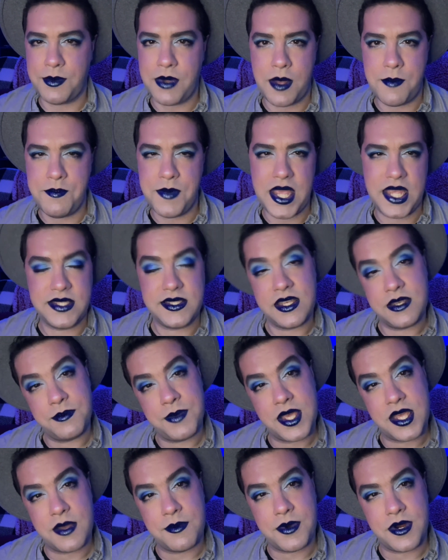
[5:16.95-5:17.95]
amazing
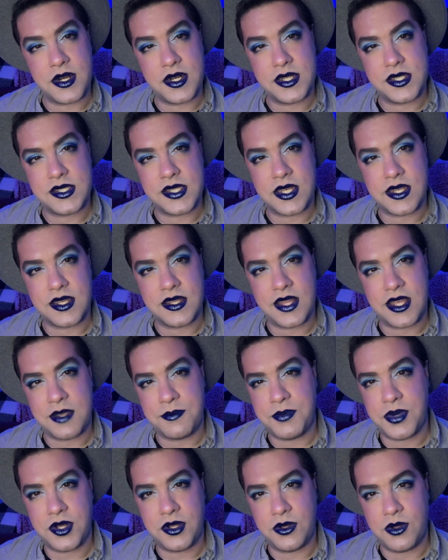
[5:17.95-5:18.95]
makeup artist that can like
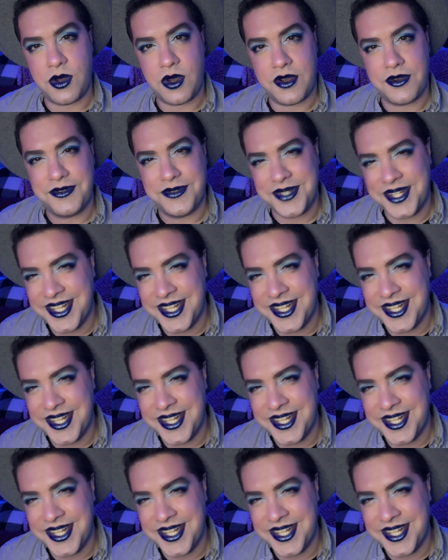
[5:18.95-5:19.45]
pull off